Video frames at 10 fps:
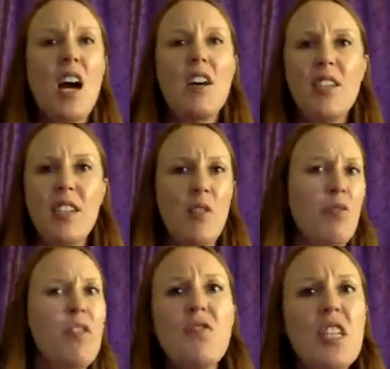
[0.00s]

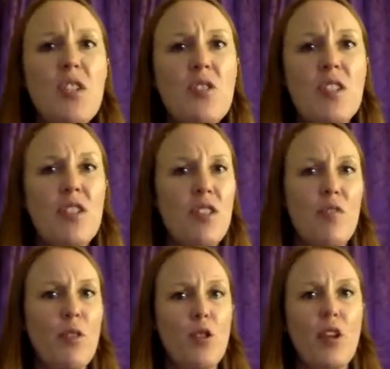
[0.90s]
50 years into the
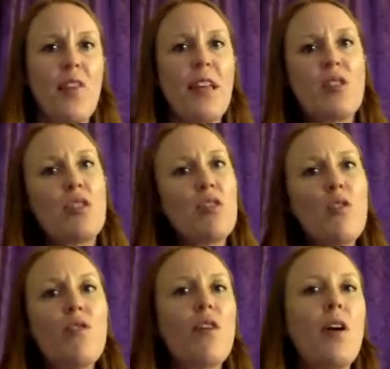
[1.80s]
future, and that's
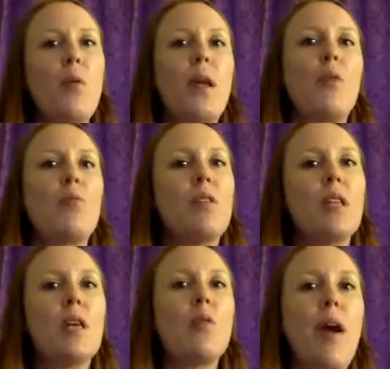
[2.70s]
too far away to
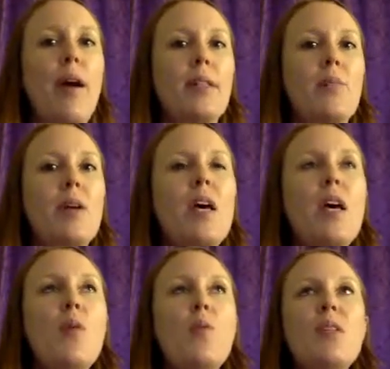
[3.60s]
really grasp.
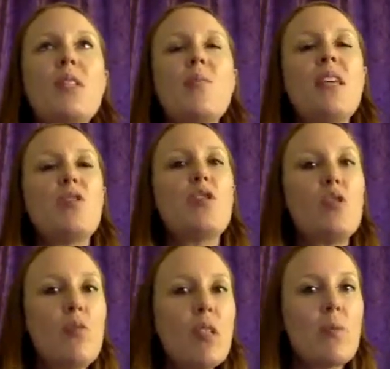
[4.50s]
We want something as
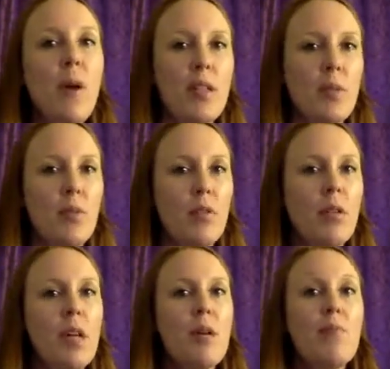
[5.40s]
soon as possible,
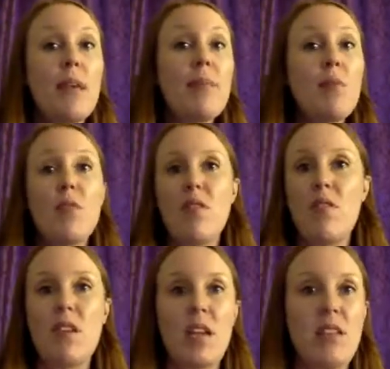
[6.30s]
maybe within
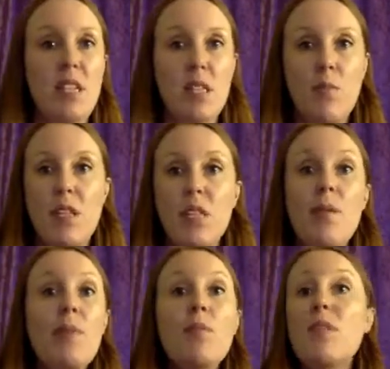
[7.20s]
the next 6 months,
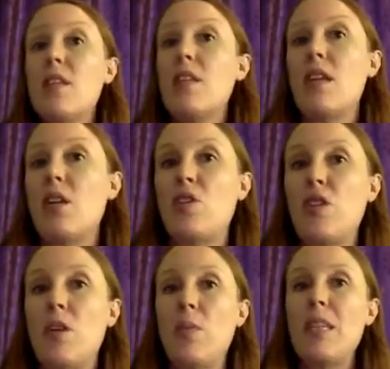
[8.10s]
maybe within the next
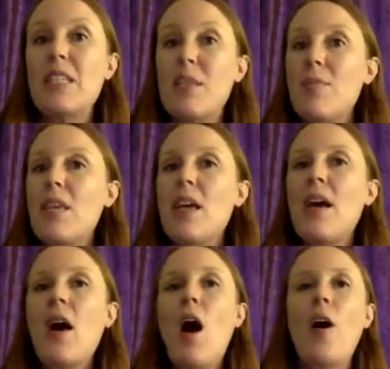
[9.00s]
year, but it's something
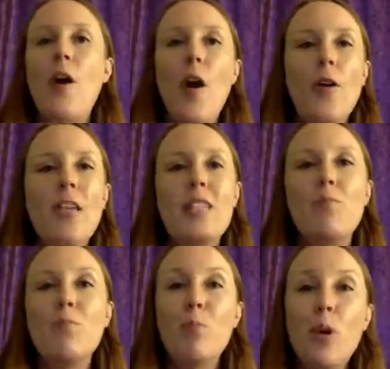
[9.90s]
our heart is
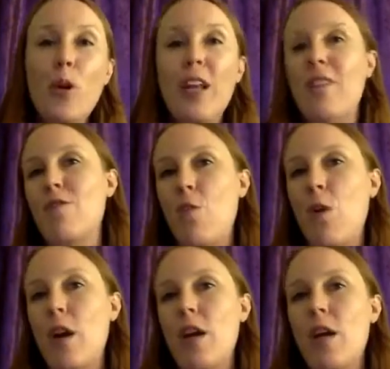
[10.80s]
burning
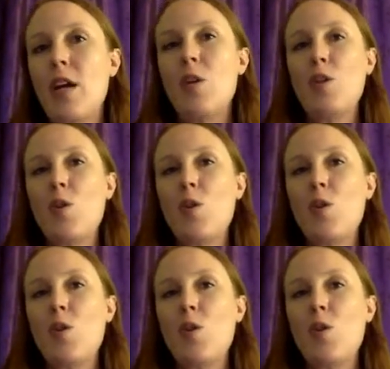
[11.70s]
for. So